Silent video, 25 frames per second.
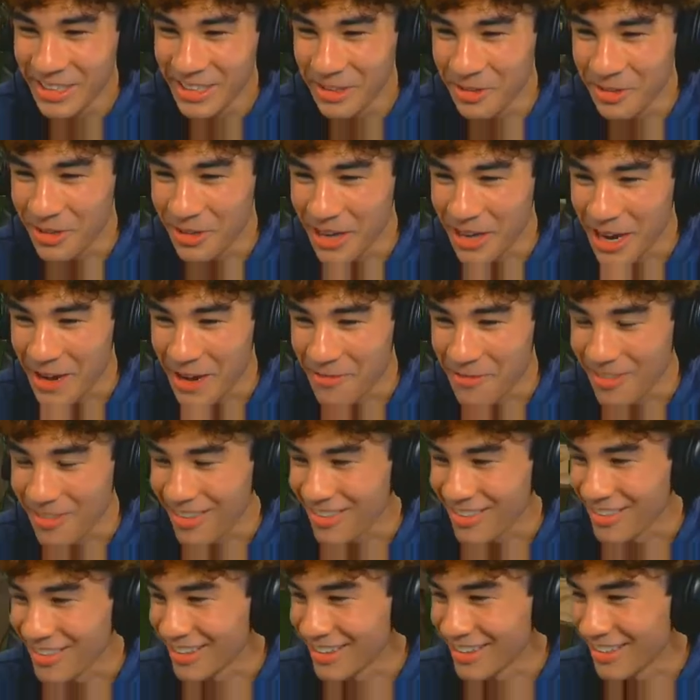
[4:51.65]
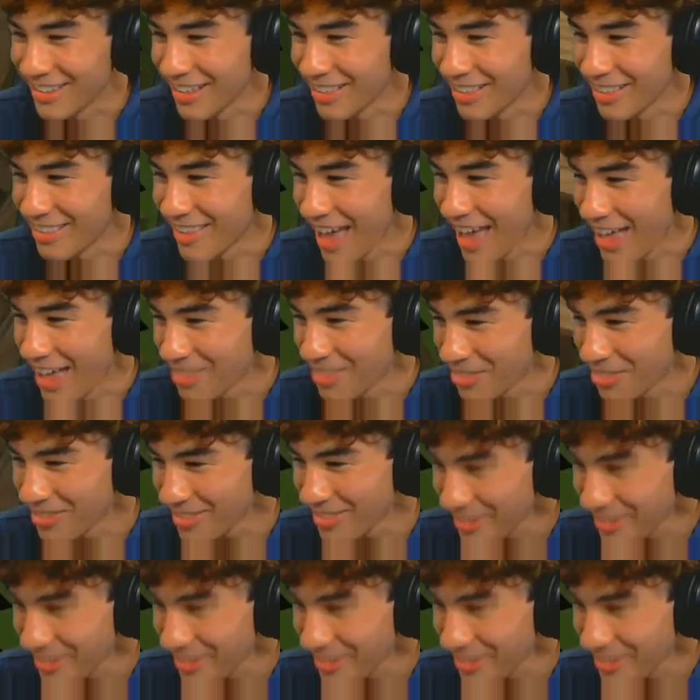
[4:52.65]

You came to see the death